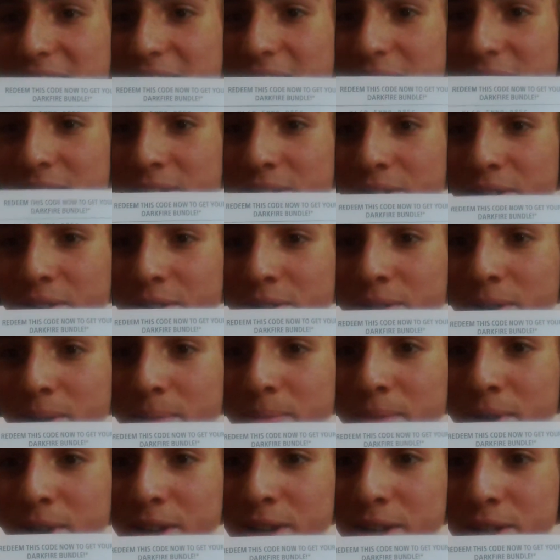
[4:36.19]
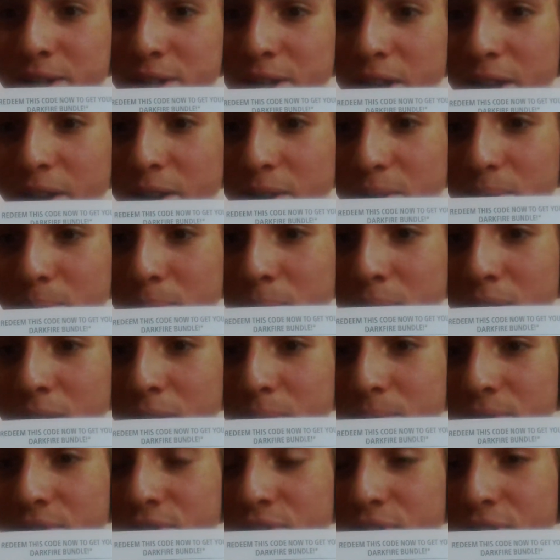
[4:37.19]
And no, I'm not a dank
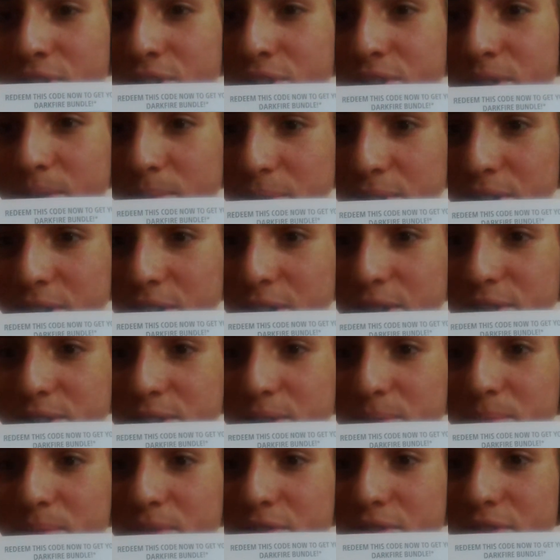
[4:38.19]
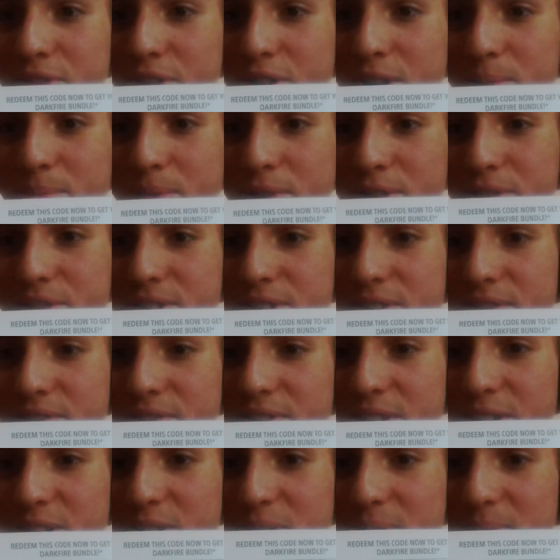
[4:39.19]
meme. Of course I'm gonna use it before I post the
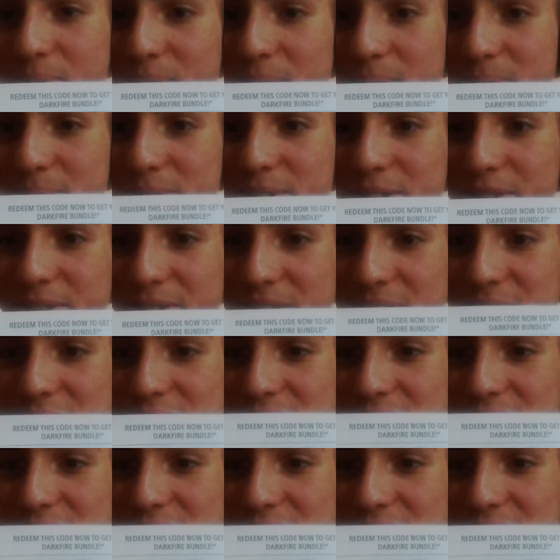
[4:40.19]
video, but I'm showing